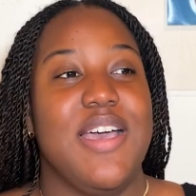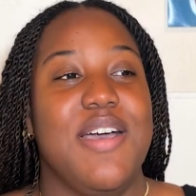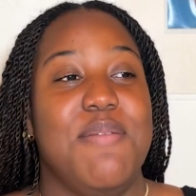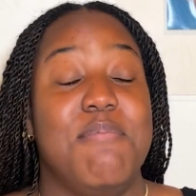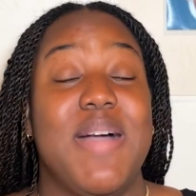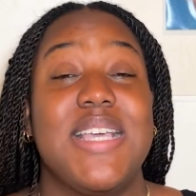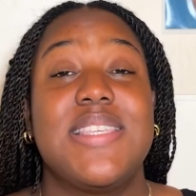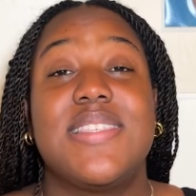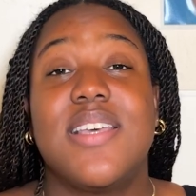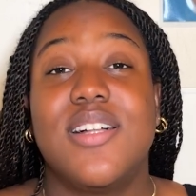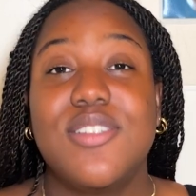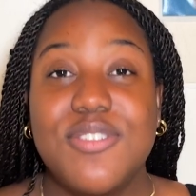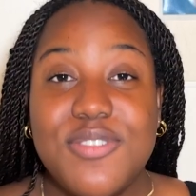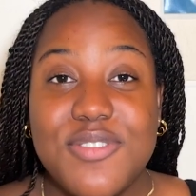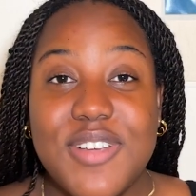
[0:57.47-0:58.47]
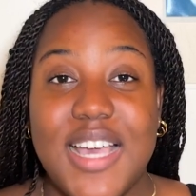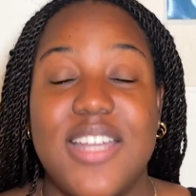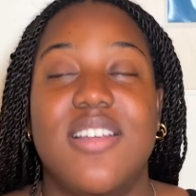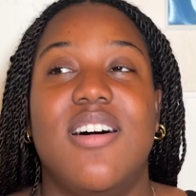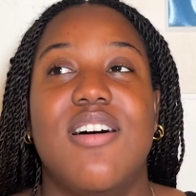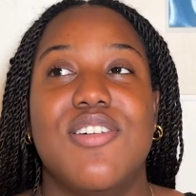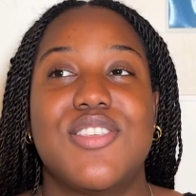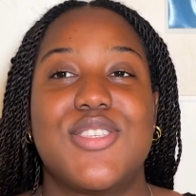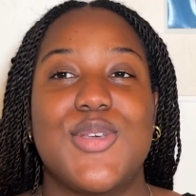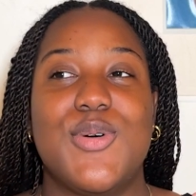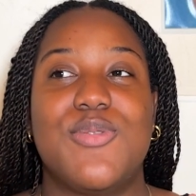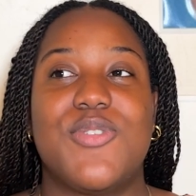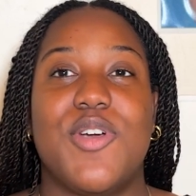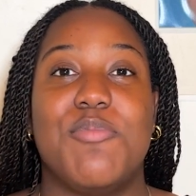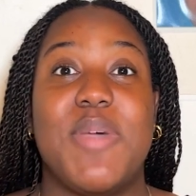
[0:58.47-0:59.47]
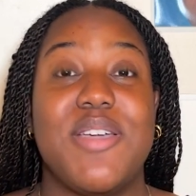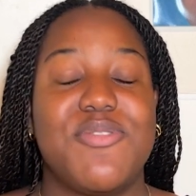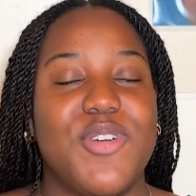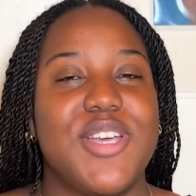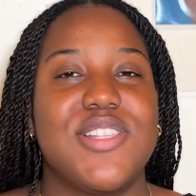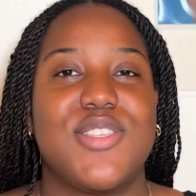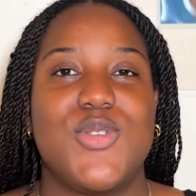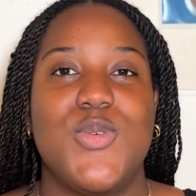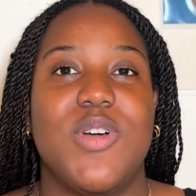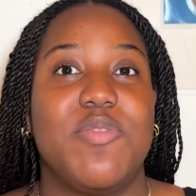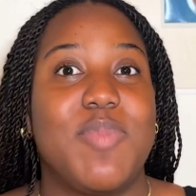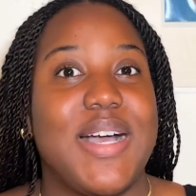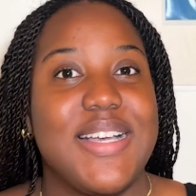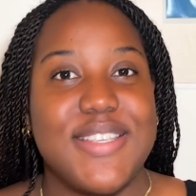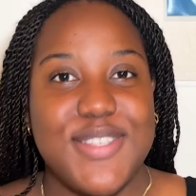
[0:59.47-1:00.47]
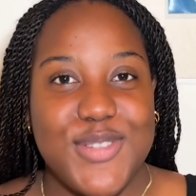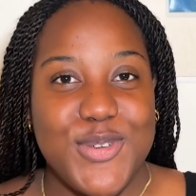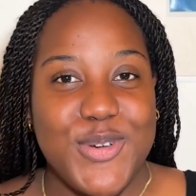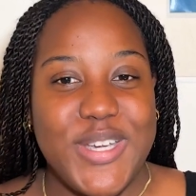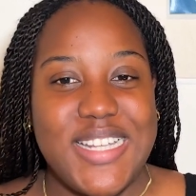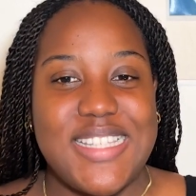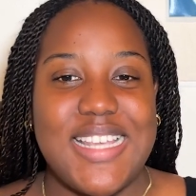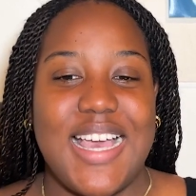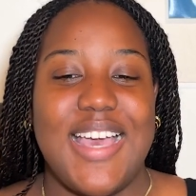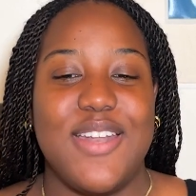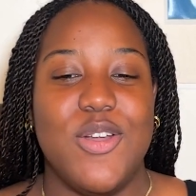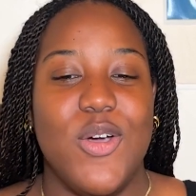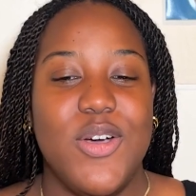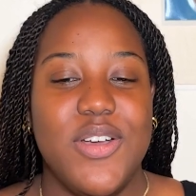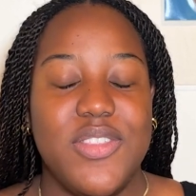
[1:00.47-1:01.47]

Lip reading: myself and also from my friends who have passed through it and